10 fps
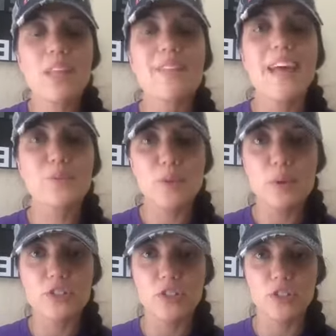that's what I
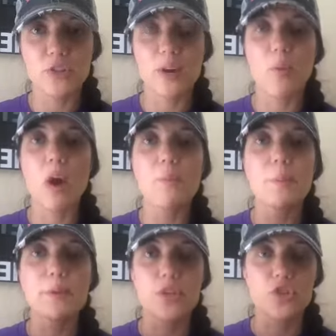want you to do. I want
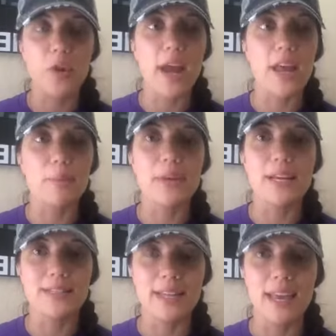people to try it
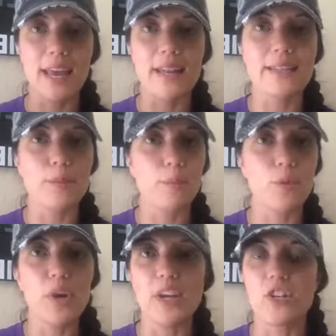because, again, it's a
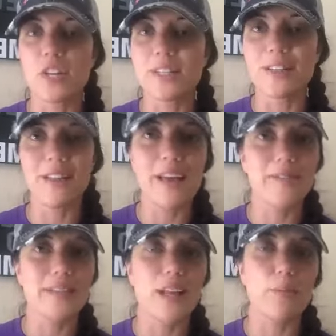bridge, it's a
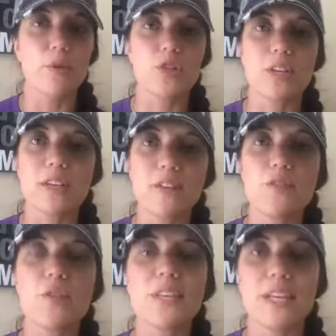lifestyle approach. It
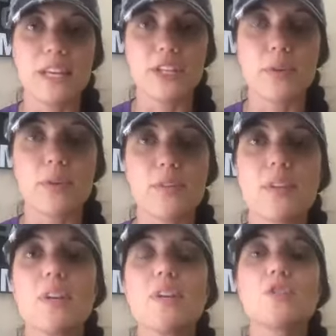gives you the ketones
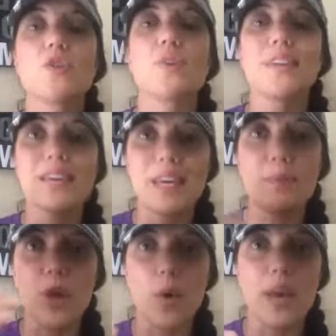so you can
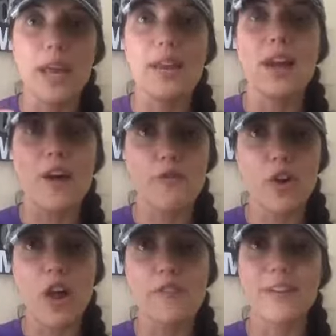keep going, not
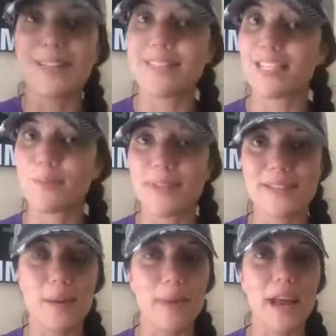fall off, and in six months
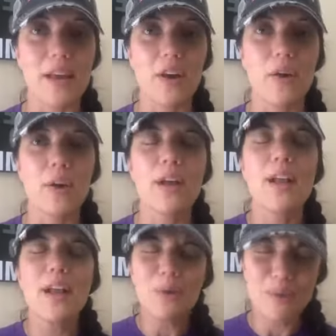come back and go,
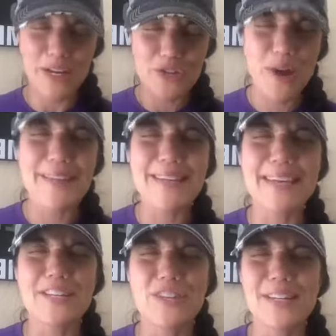well, I tried the
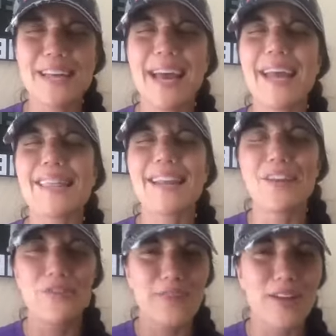ketogenic diet and then
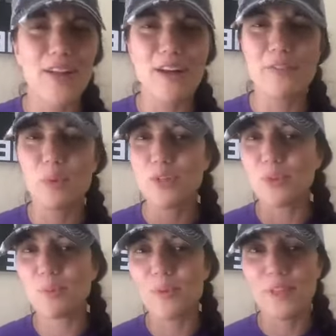I fell off and went
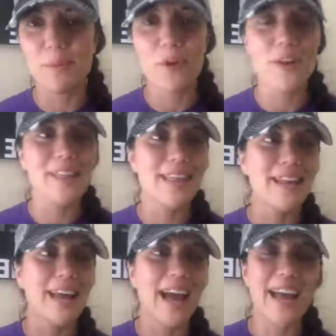to a birthday party and
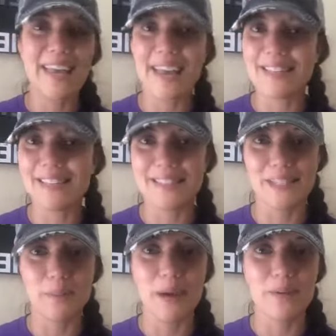then I gained
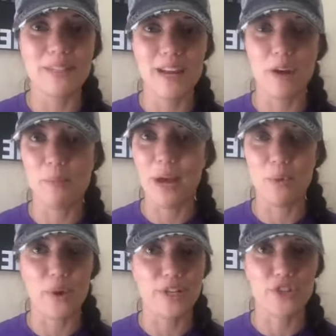60 pounds and now I'm
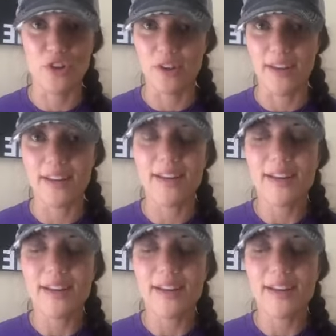back where I started.